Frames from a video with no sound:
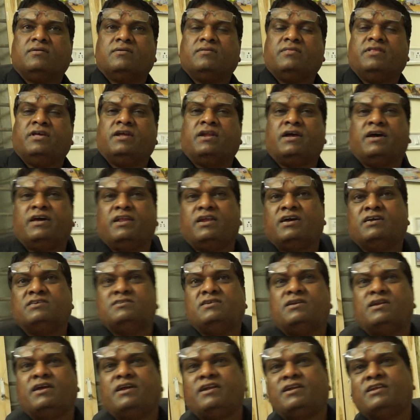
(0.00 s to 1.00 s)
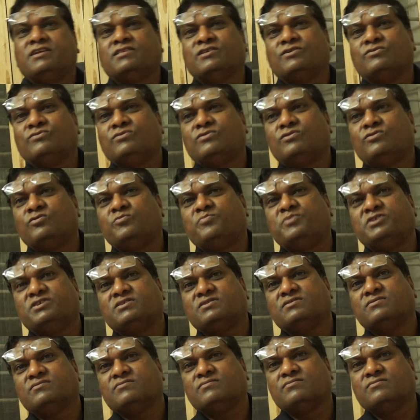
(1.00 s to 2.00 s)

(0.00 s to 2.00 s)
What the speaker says: Then I raised 90,000 rupees.